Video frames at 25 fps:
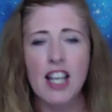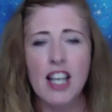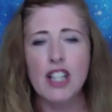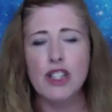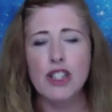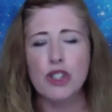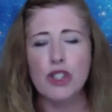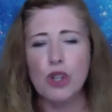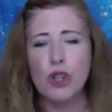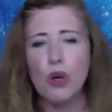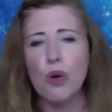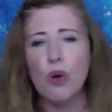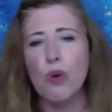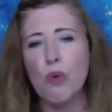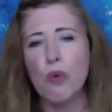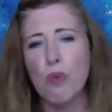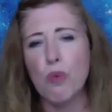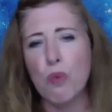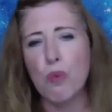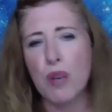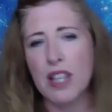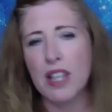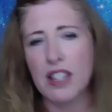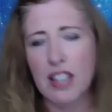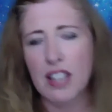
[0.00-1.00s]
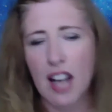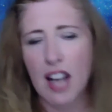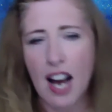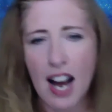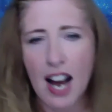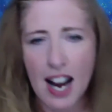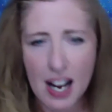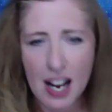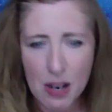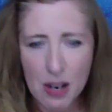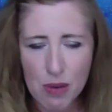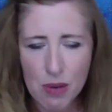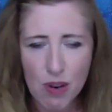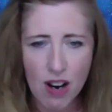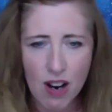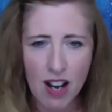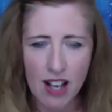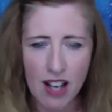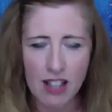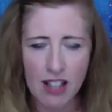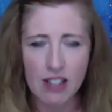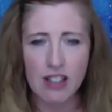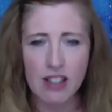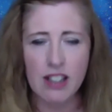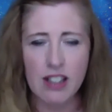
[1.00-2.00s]
So with
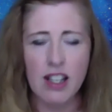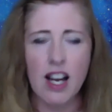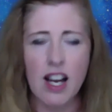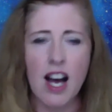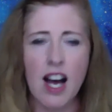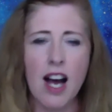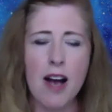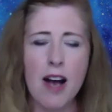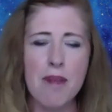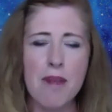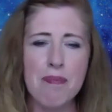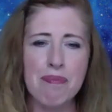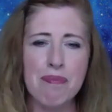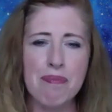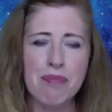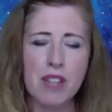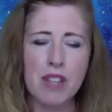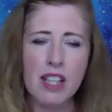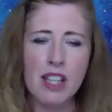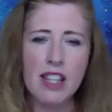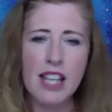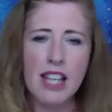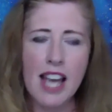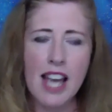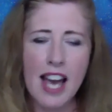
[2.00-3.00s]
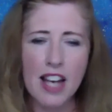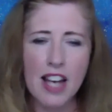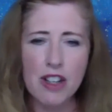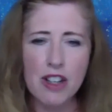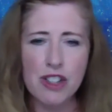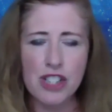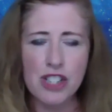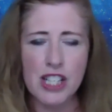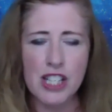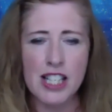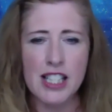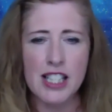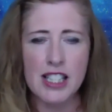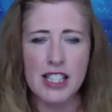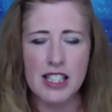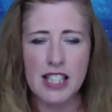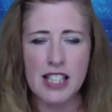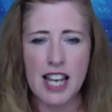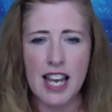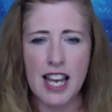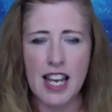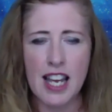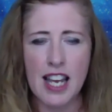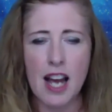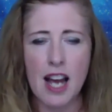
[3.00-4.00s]
Chiron, um, the energy is
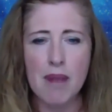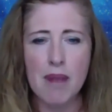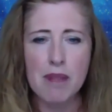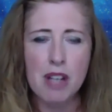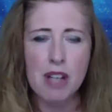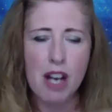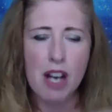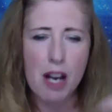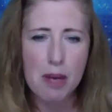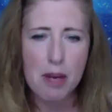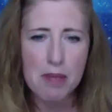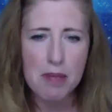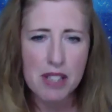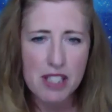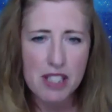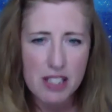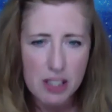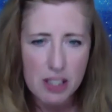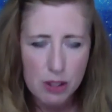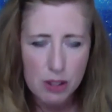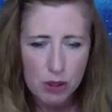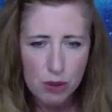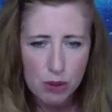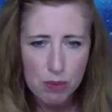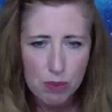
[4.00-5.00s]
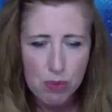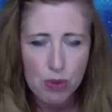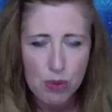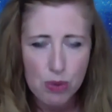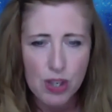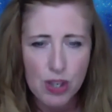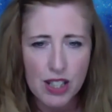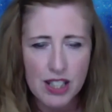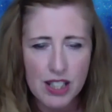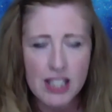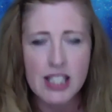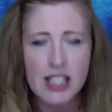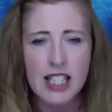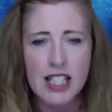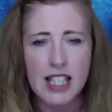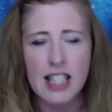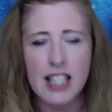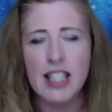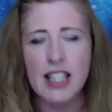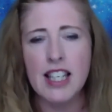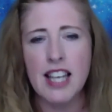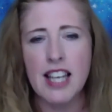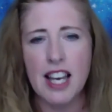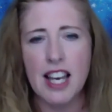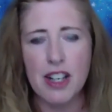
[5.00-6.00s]
saying, I'm coming to bring this
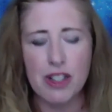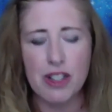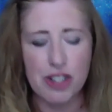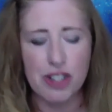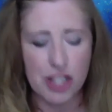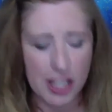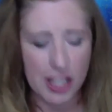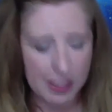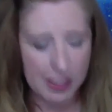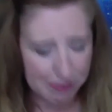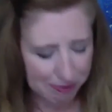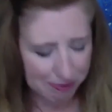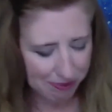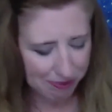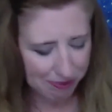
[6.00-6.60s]
healing energy.